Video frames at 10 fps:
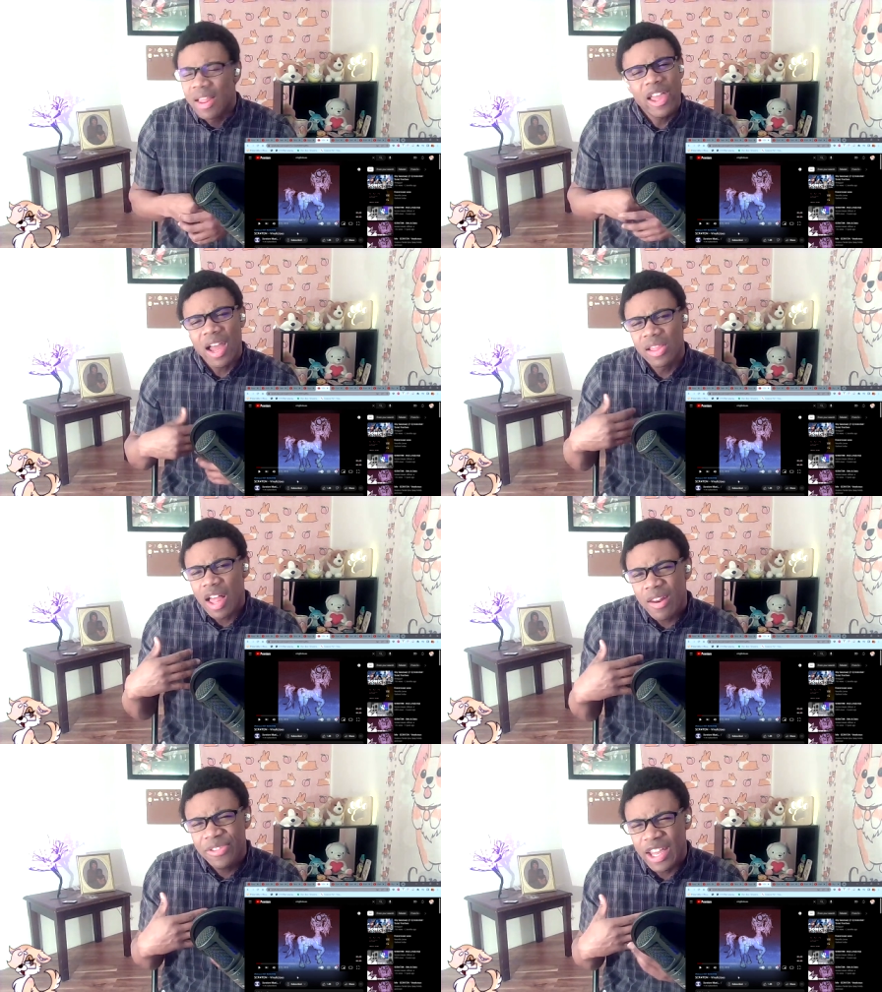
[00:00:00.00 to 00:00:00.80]
Like, a
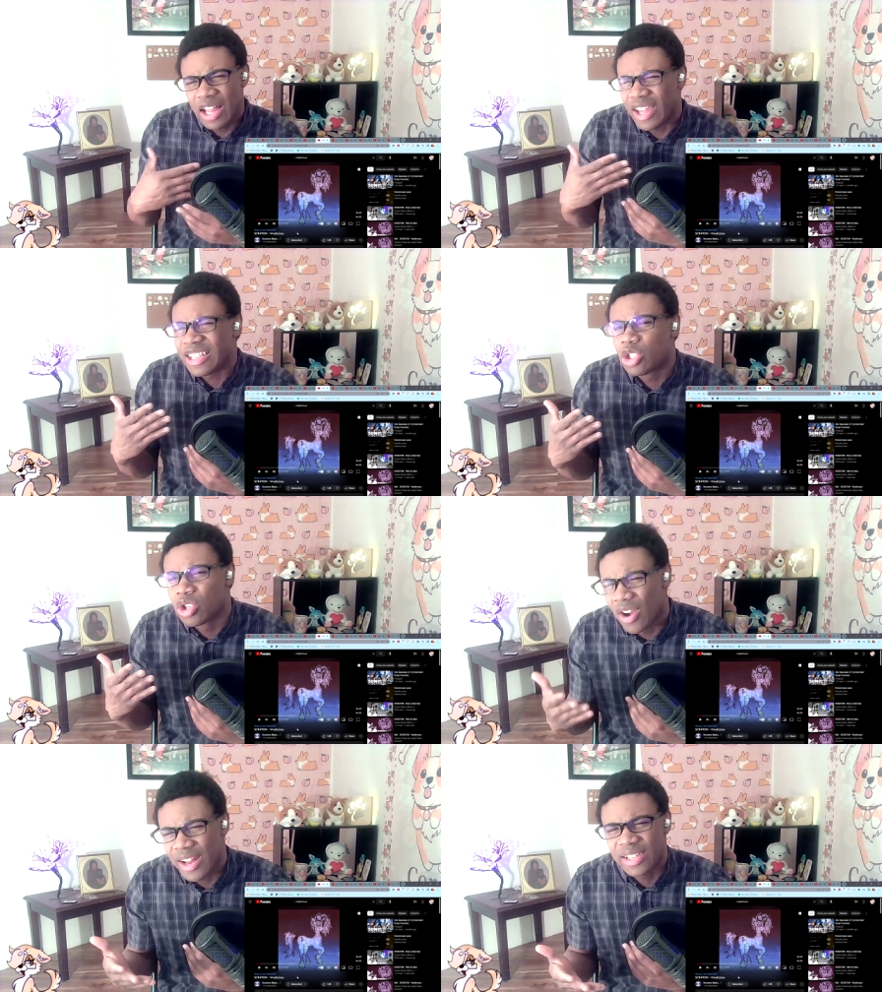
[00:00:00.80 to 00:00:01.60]
lot of the
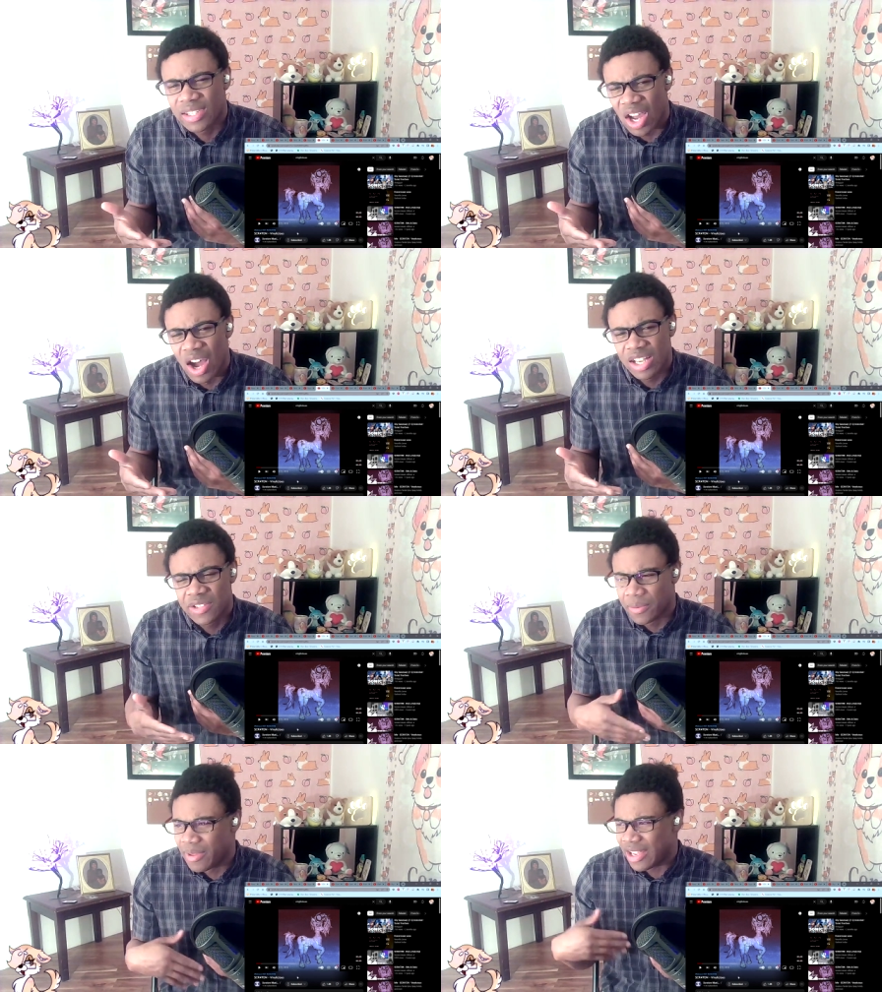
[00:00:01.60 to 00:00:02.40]
electronic songs
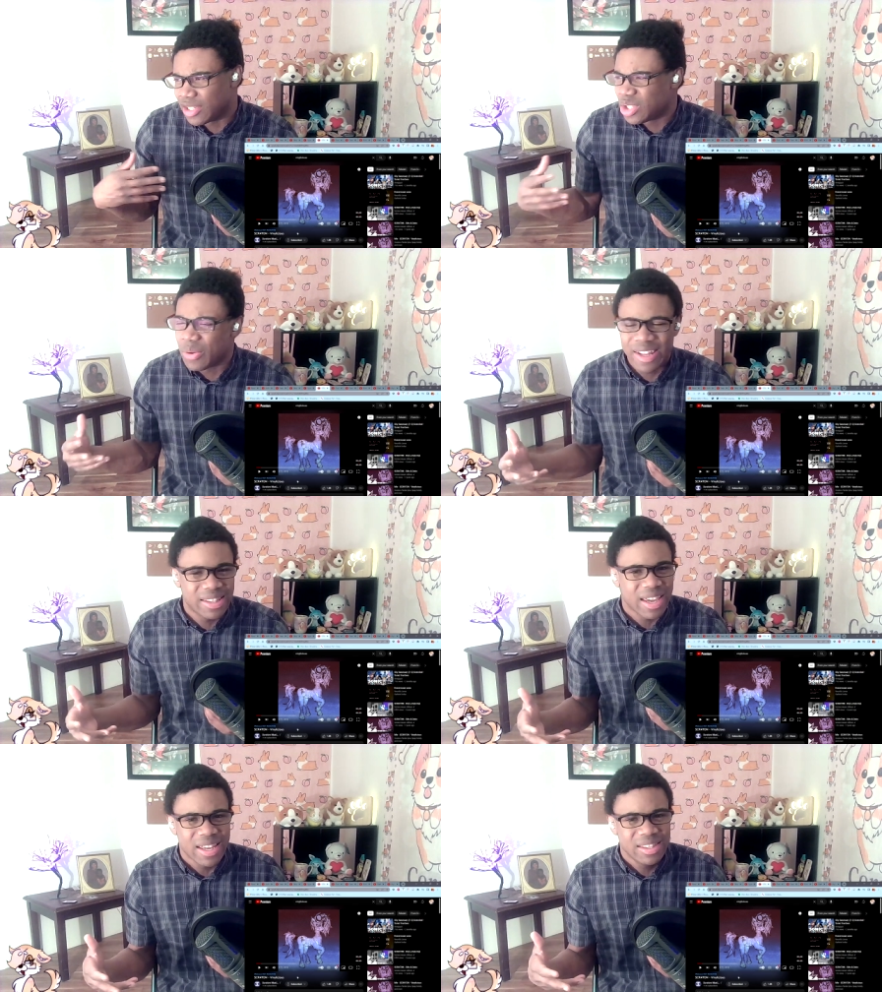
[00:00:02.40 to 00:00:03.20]
from like the
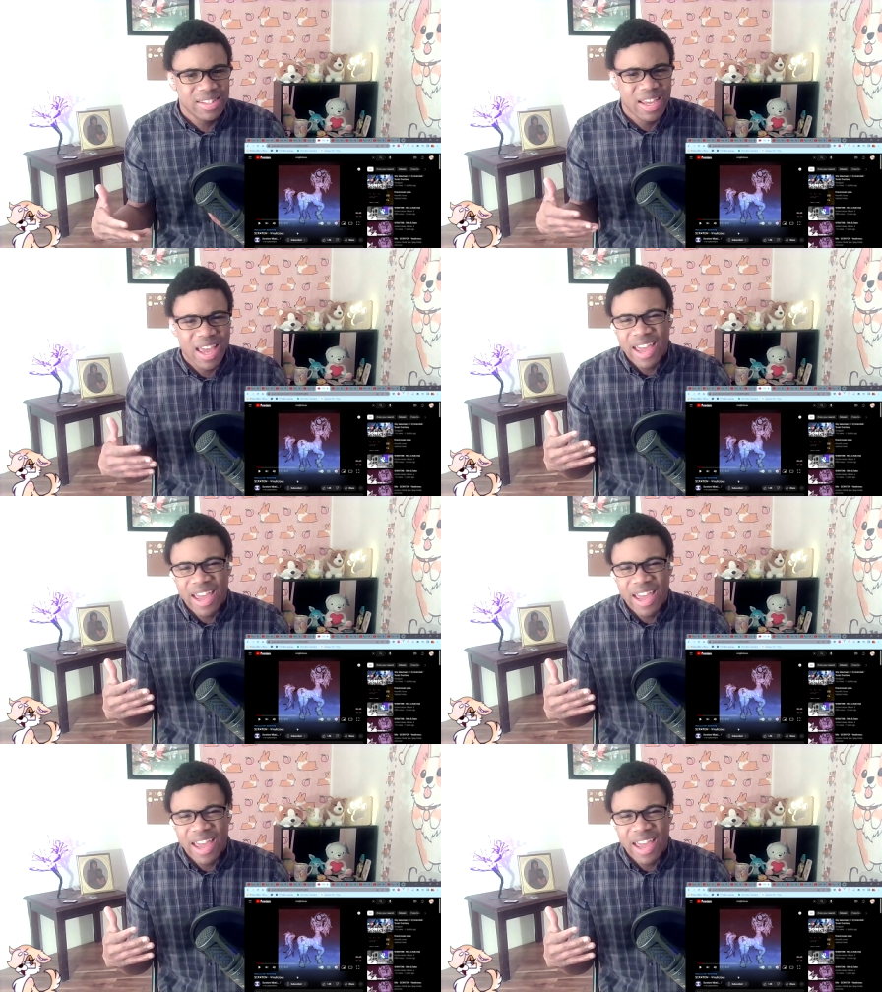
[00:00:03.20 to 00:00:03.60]
2010s,